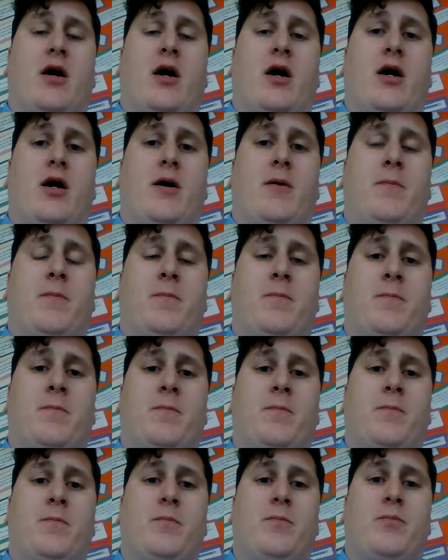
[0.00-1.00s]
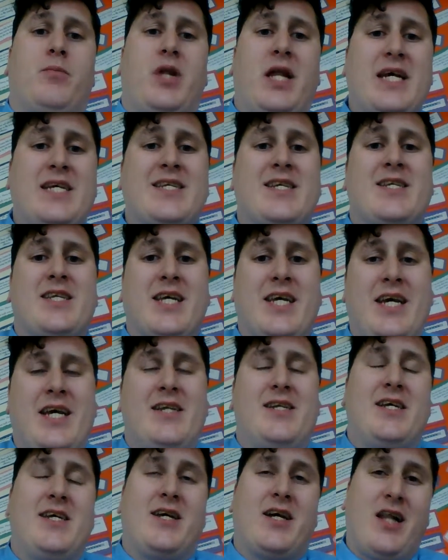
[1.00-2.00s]
um, places the
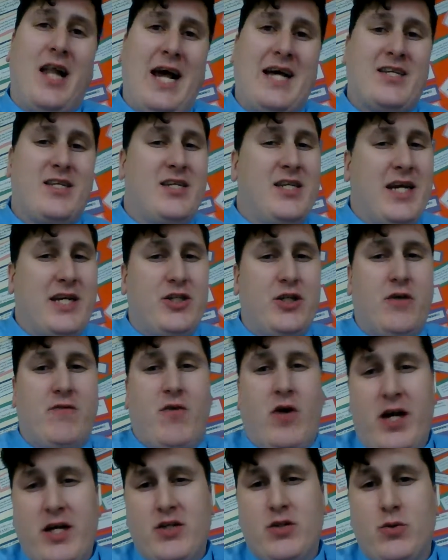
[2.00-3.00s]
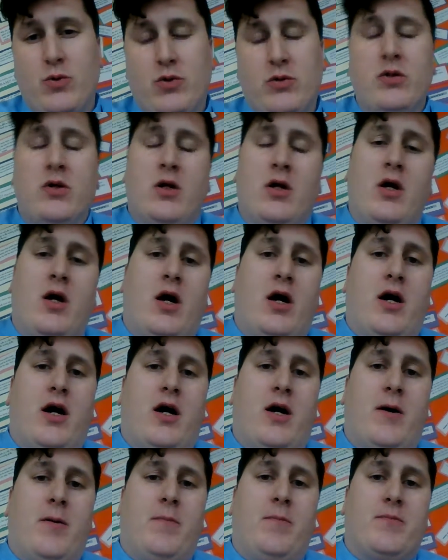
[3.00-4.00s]
kids into classes next year for high school.
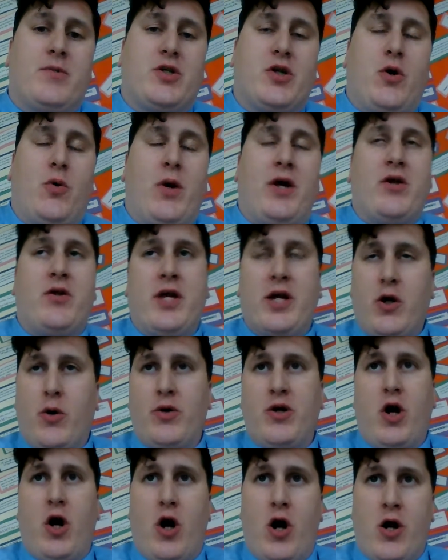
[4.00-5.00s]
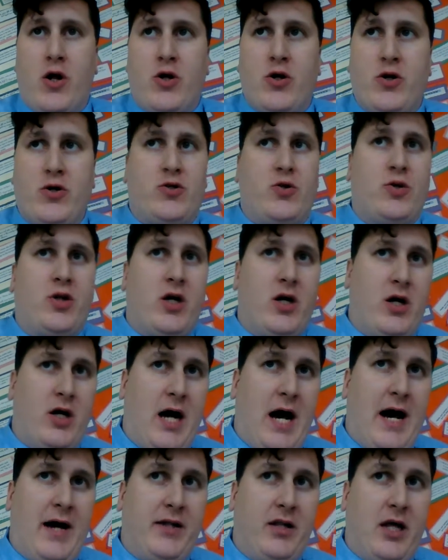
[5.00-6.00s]
Um, so whether they go into honors or the
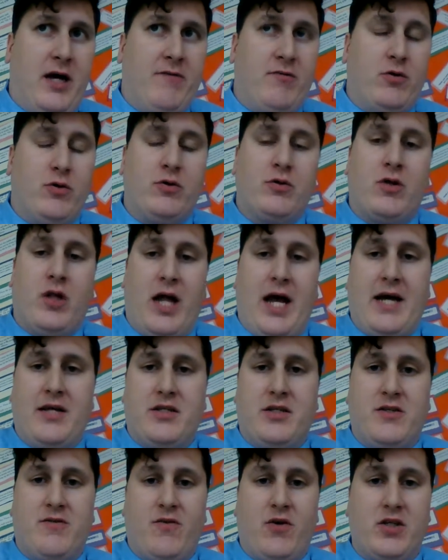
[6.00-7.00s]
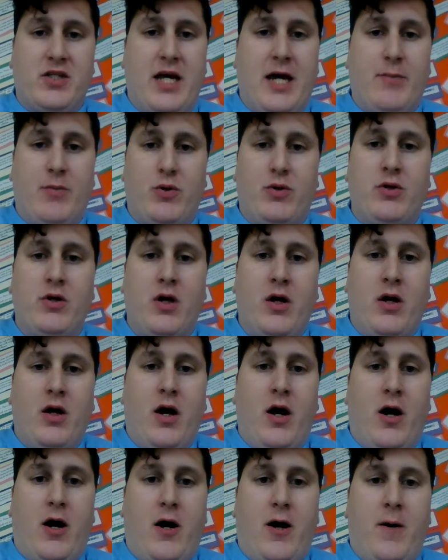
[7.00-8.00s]
on level classes, for example,
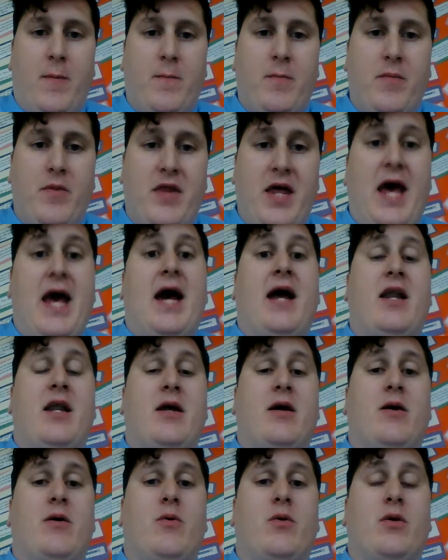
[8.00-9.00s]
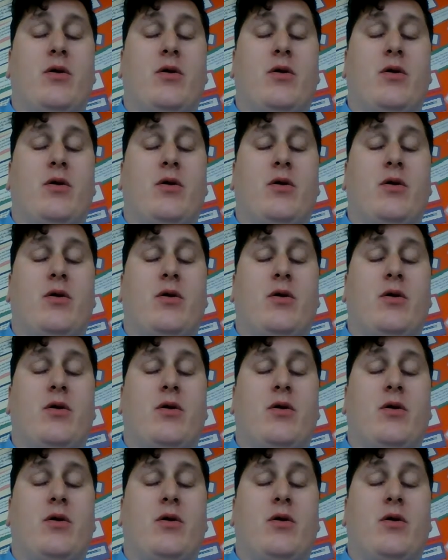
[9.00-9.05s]
um, that